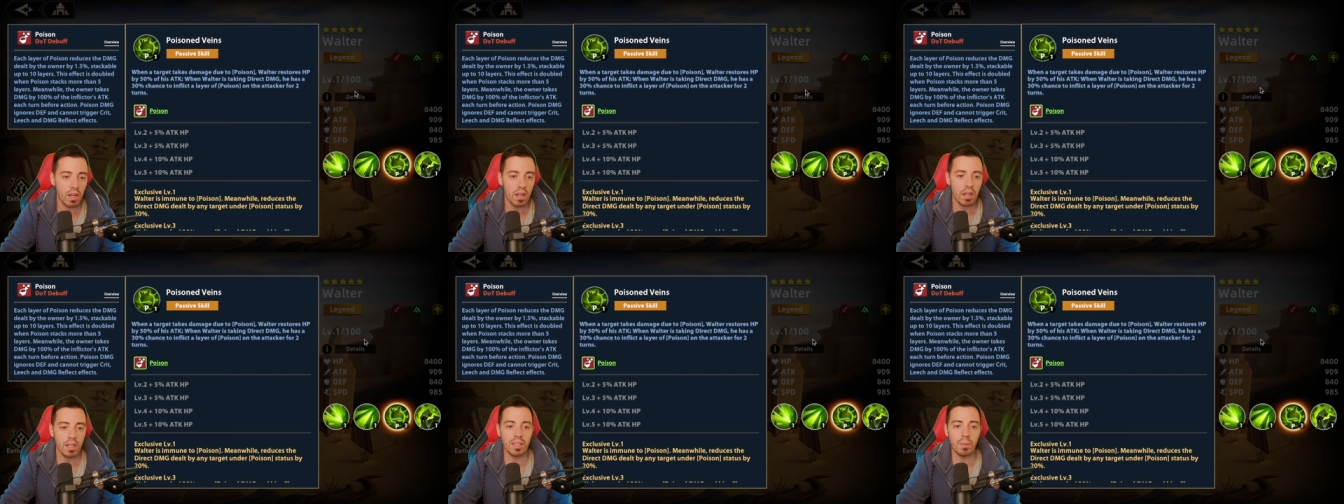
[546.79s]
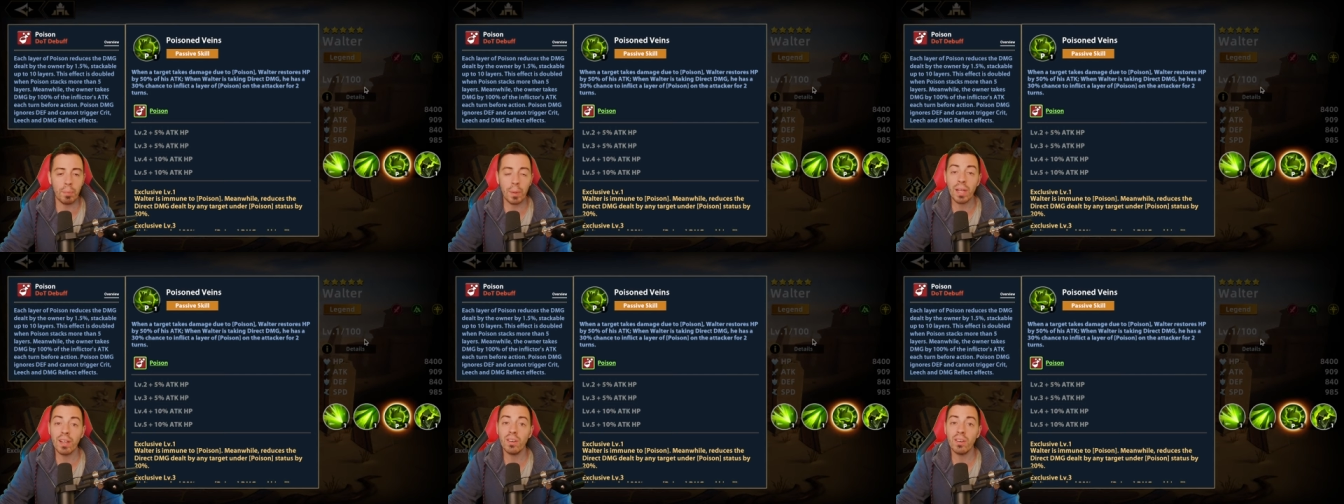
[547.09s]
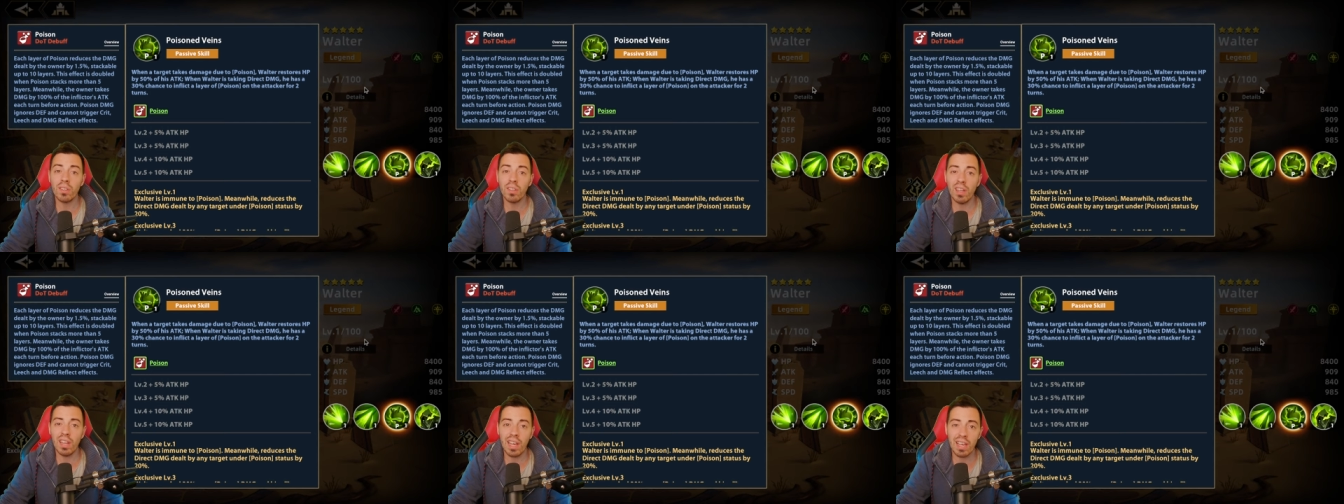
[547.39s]
depending on
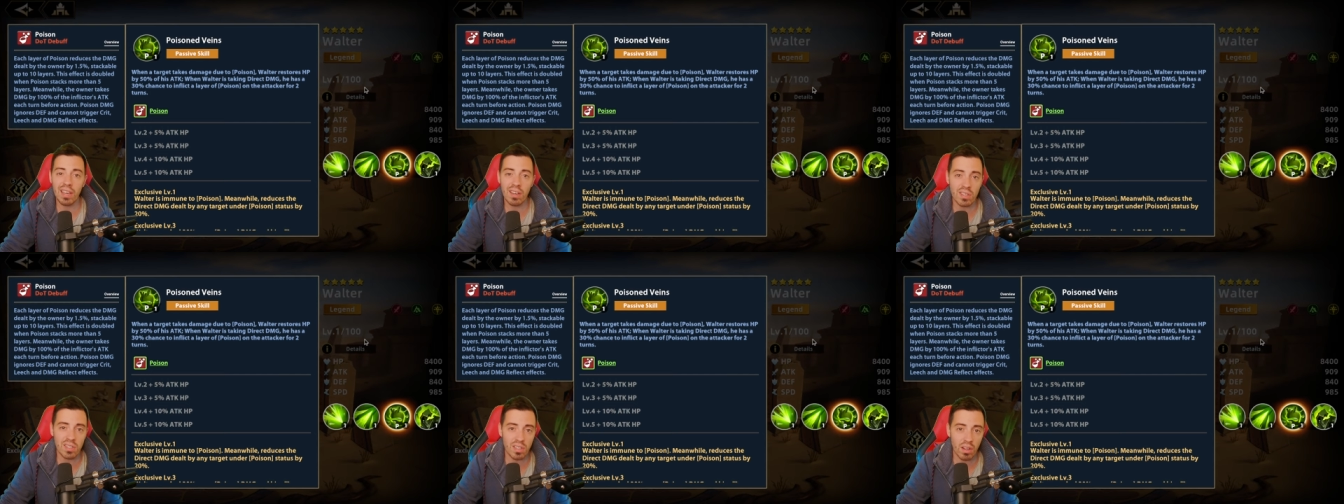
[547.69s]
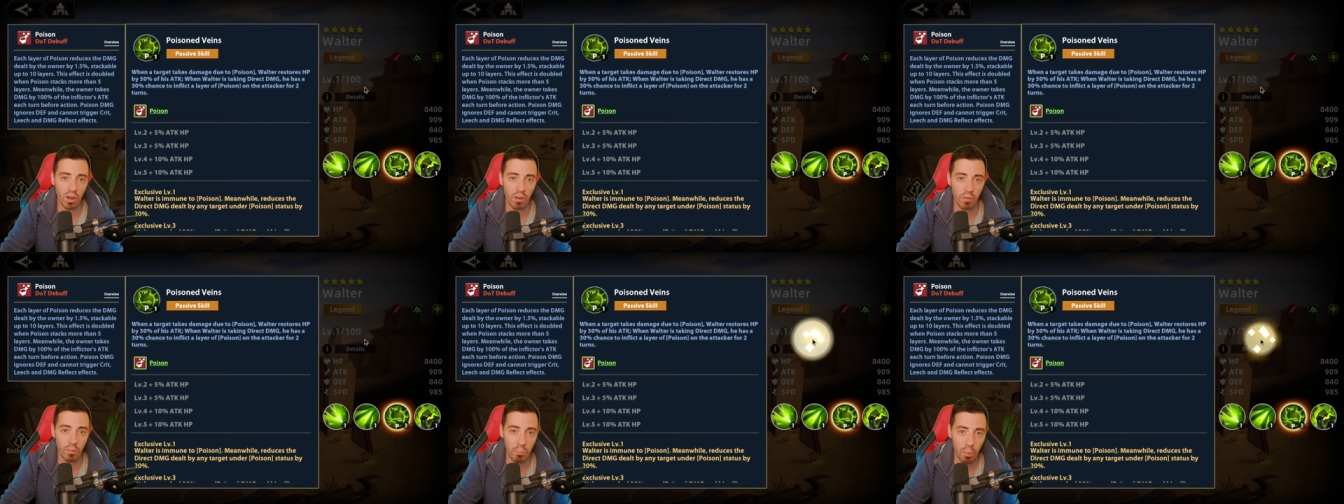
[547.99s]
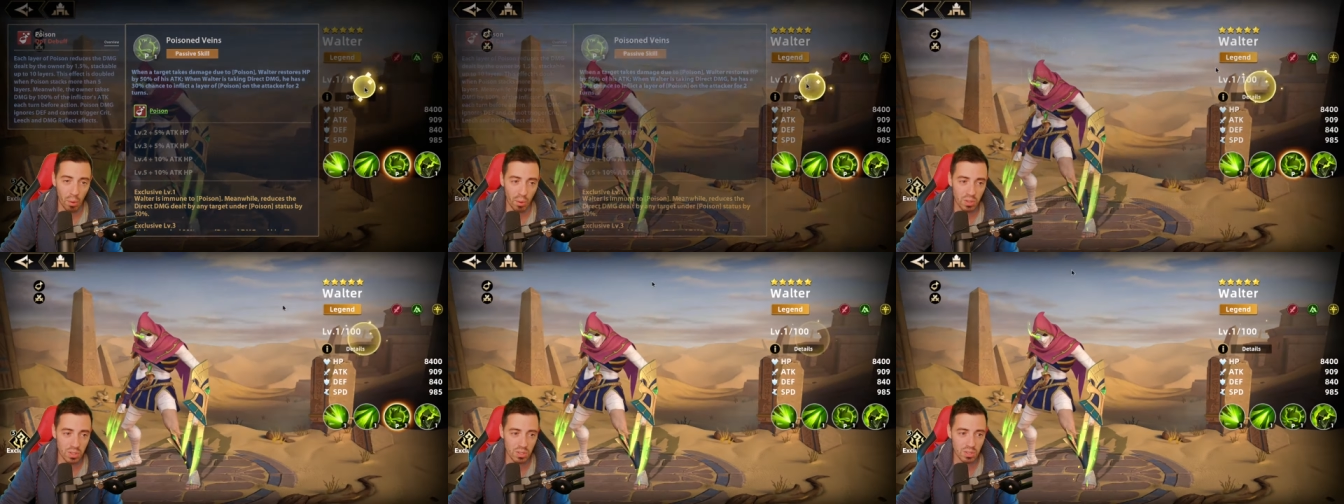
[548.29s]
the layers of
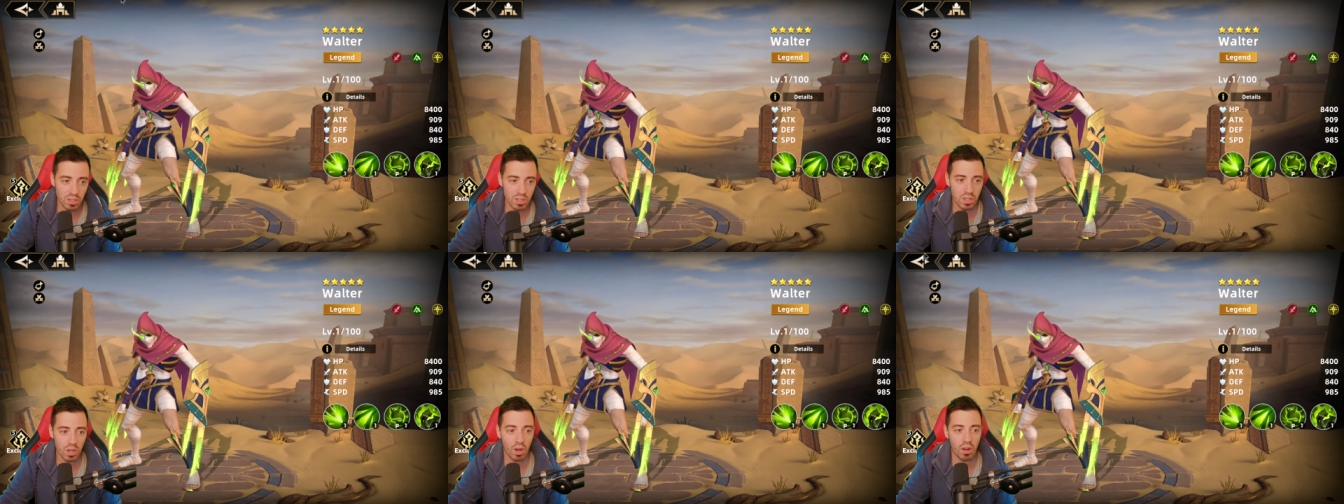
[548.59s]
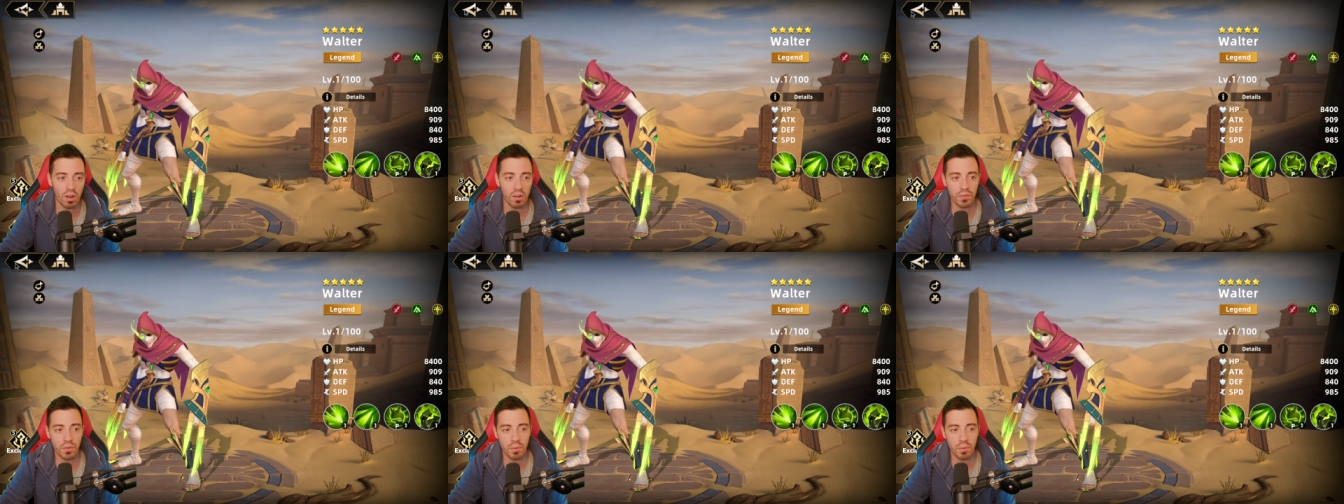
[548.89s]
poisons on the